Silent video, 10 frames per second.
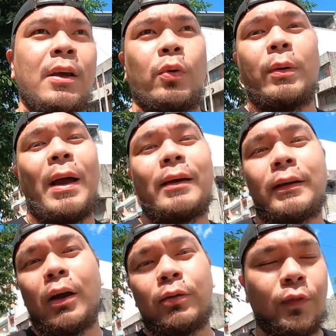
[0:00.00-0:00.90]
quick
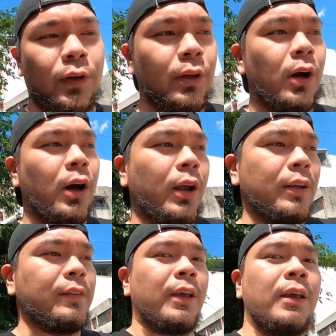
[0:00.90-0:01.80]
background for the car
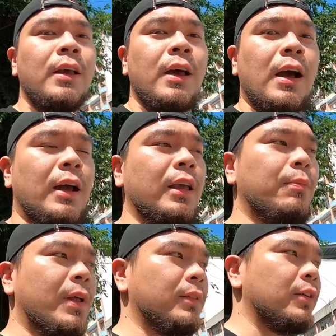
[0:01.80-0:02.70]
kasi he
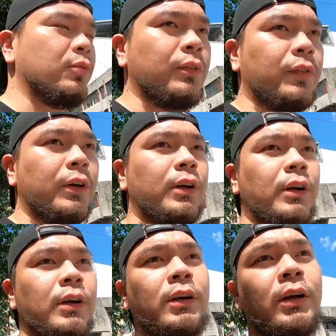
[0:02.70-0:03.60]
built this one
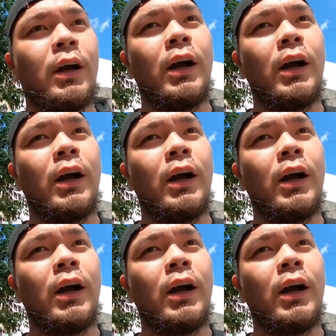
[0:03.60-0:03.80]
for,